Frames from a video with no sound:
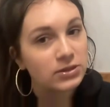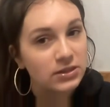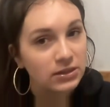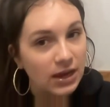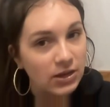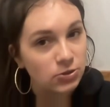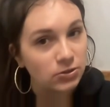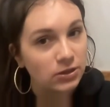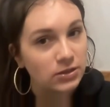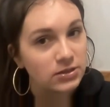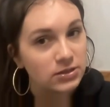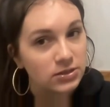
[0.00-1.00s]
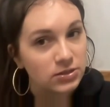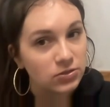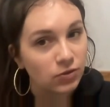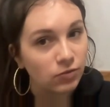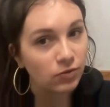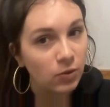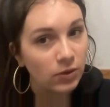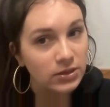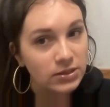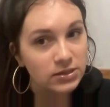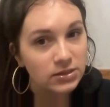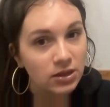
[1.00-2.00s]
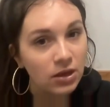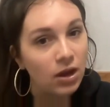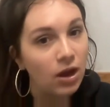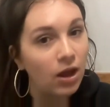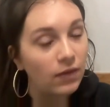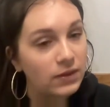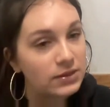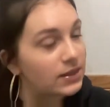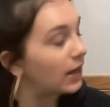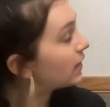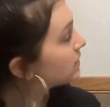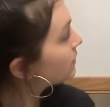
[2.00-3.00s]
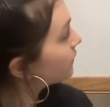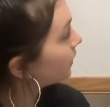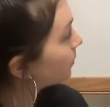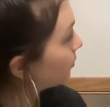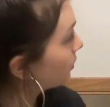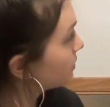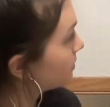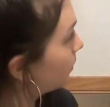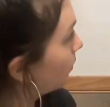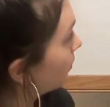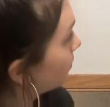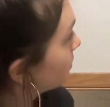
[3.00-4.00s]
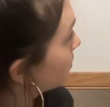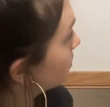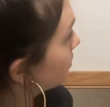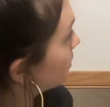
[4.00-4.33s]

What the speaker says: the naturalists to focus on the scientific principles